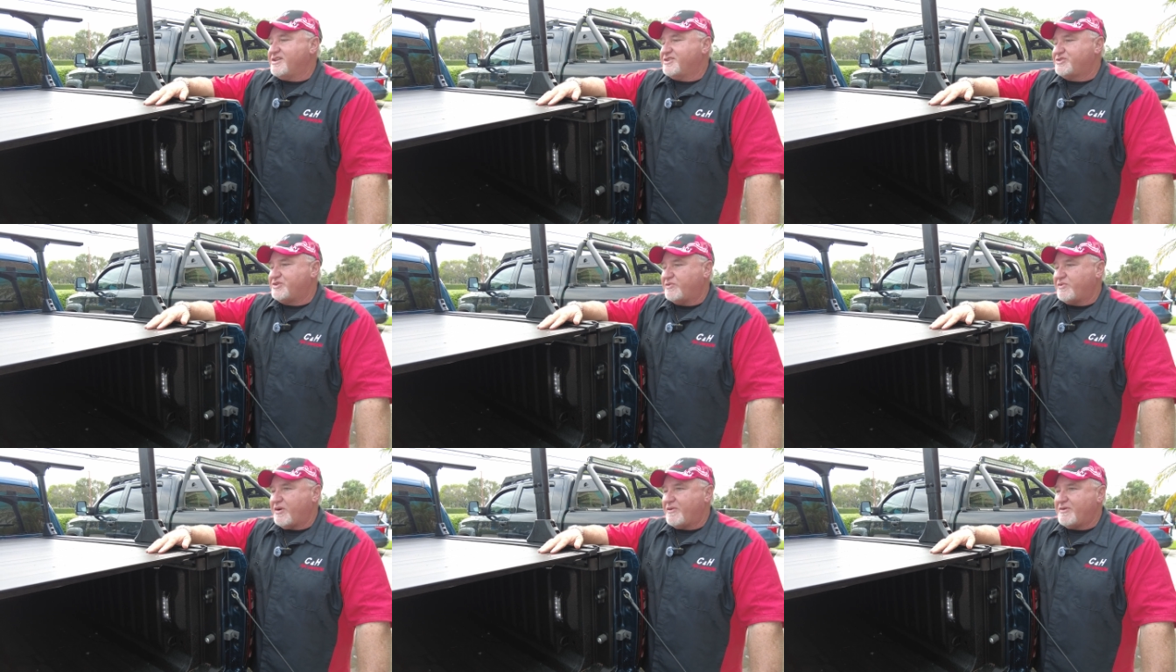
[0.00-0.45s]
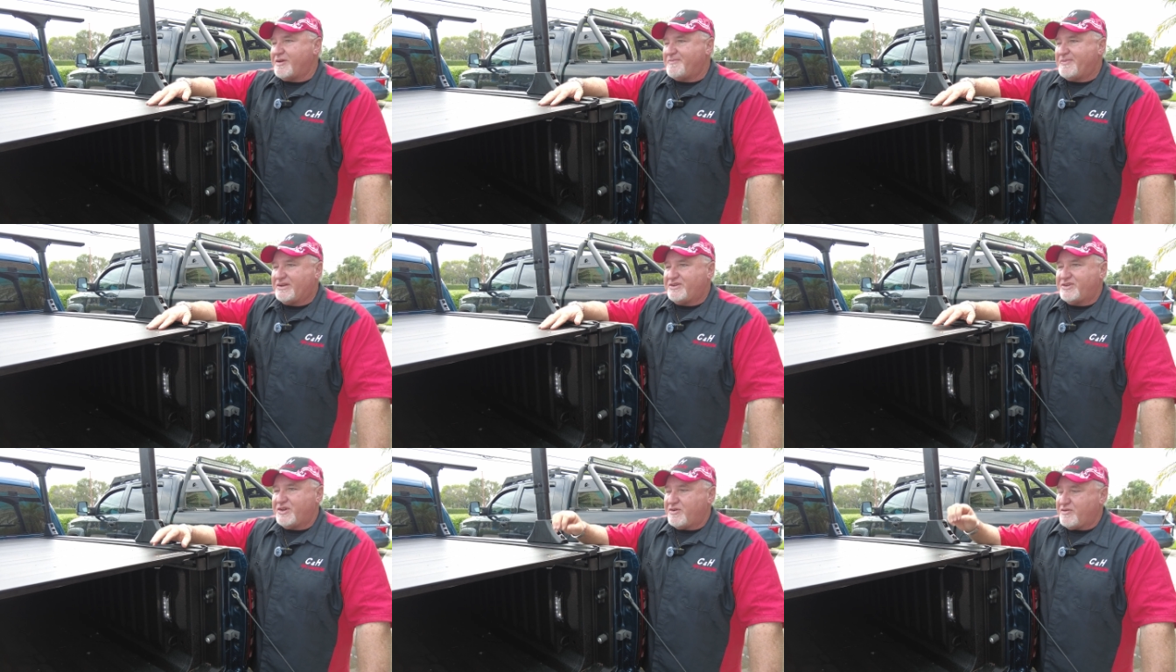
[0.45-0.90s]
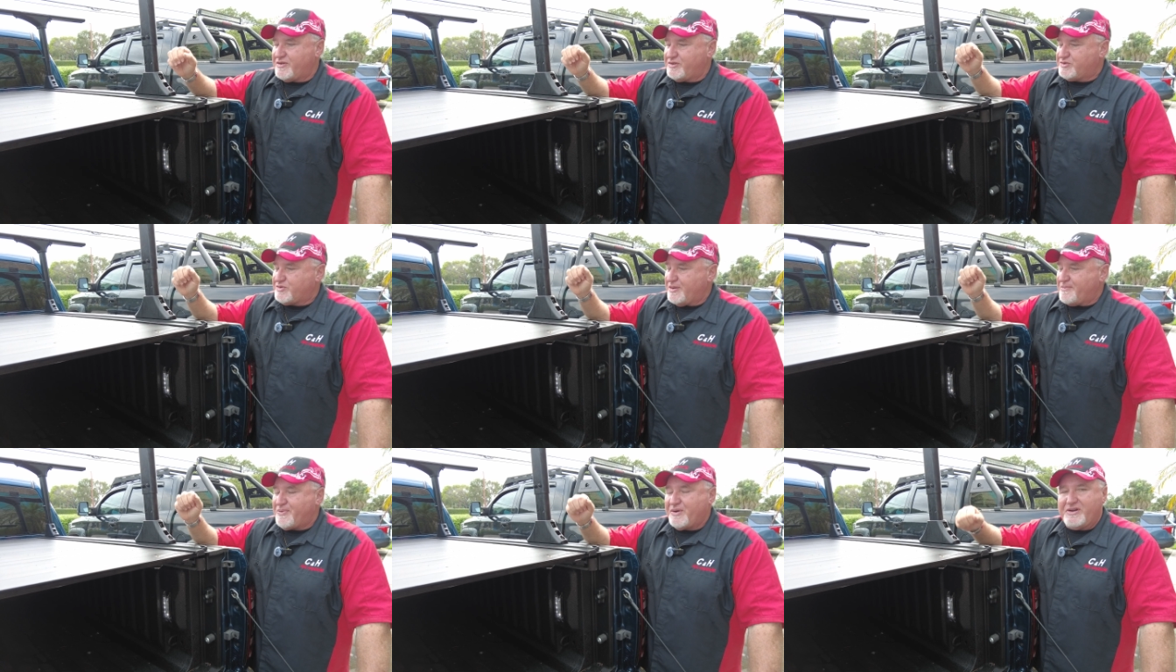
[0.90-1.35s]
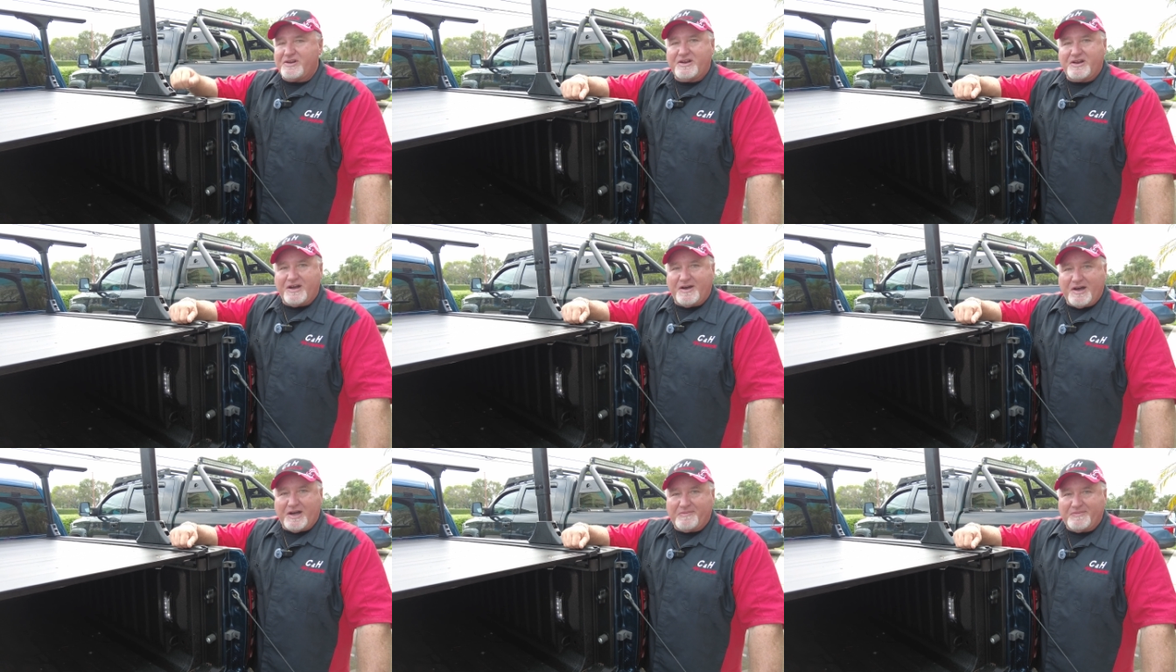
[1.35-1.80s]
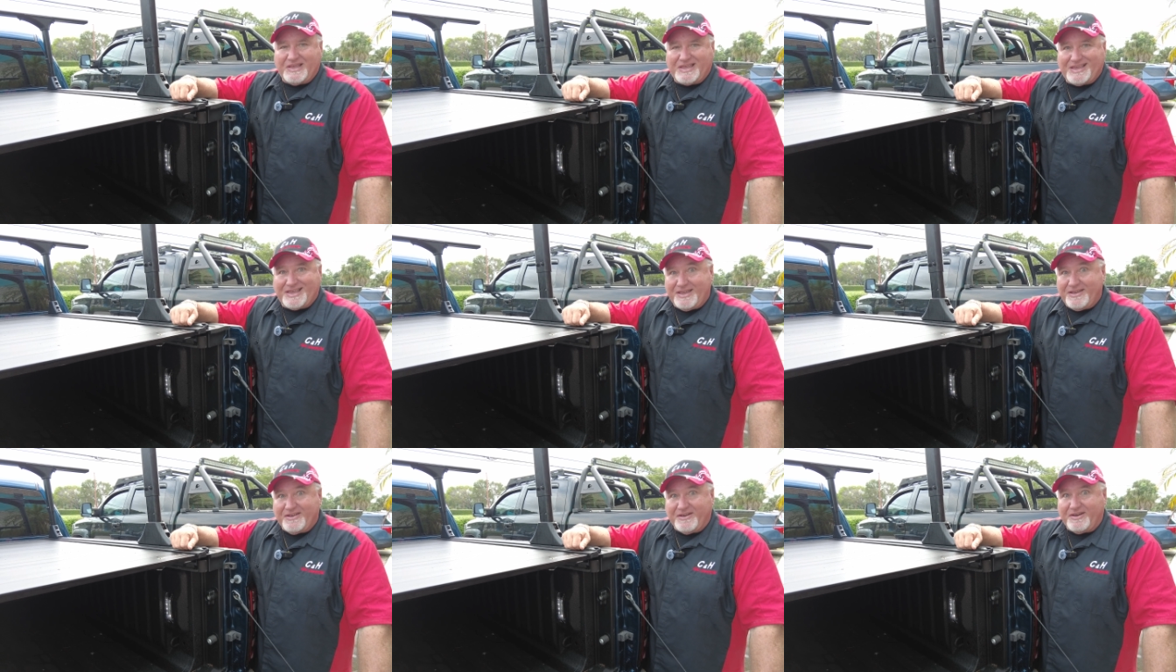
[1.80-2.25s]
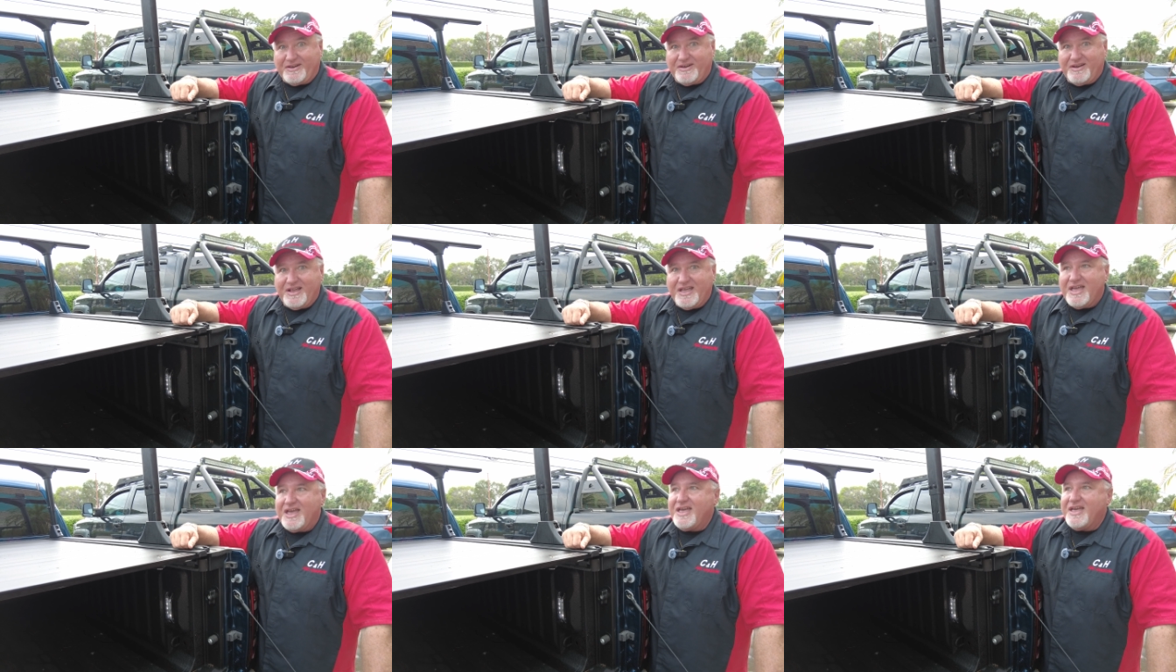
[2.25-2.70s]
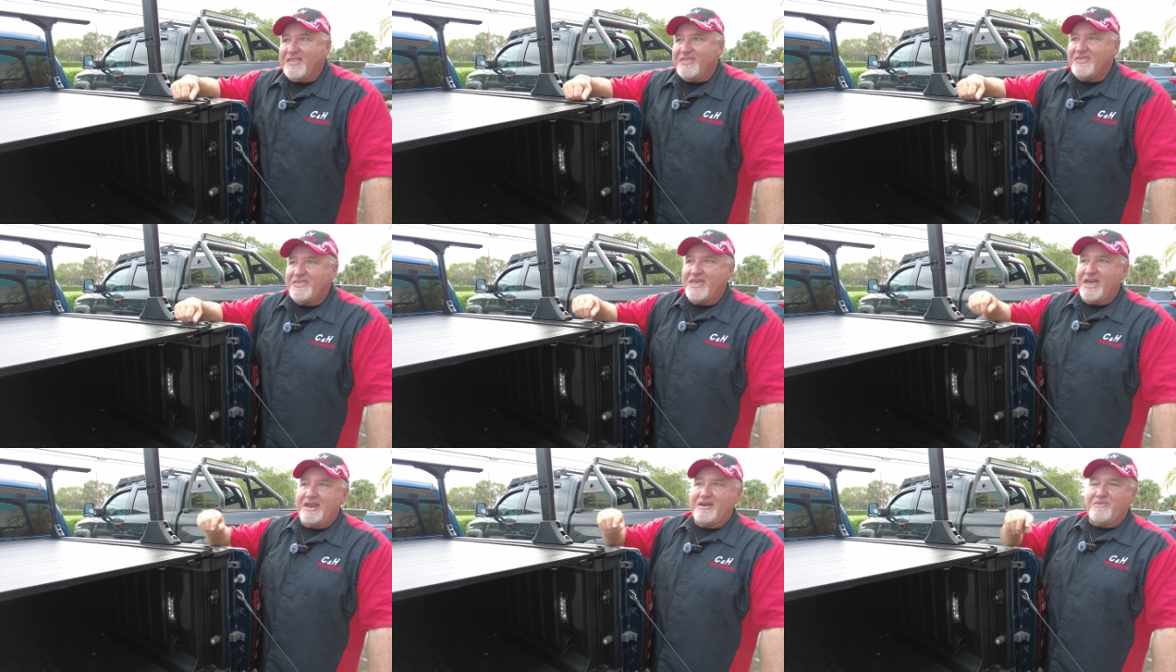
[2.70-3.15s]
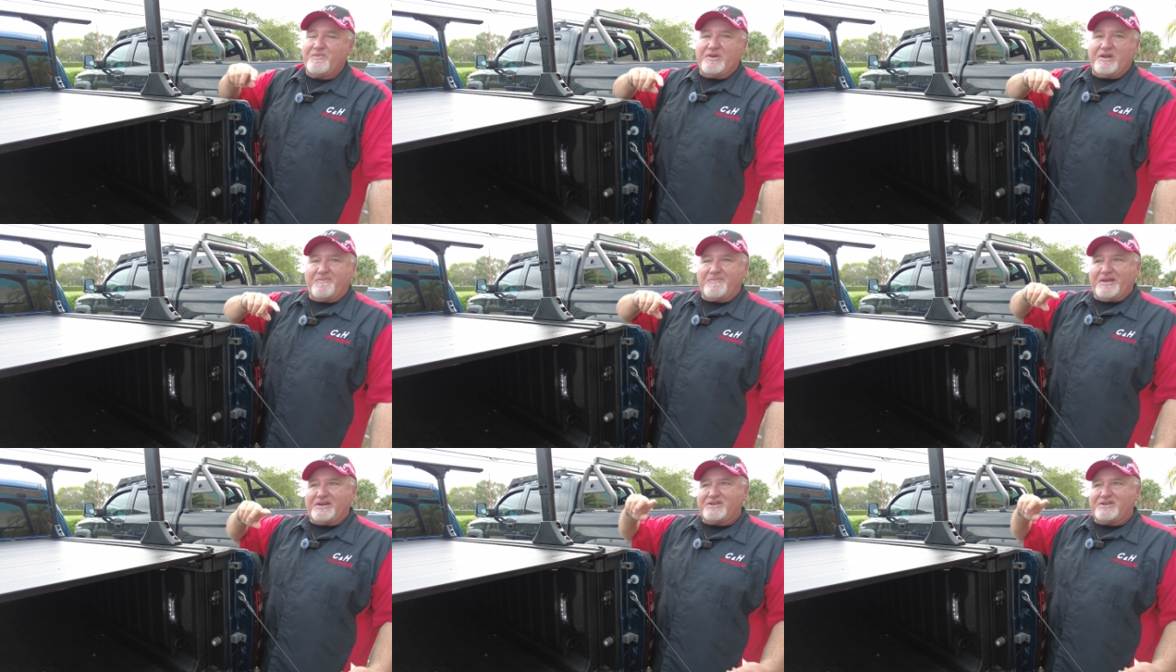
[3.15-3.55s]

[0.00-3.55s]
So what we've been doing is we put it on here, then we've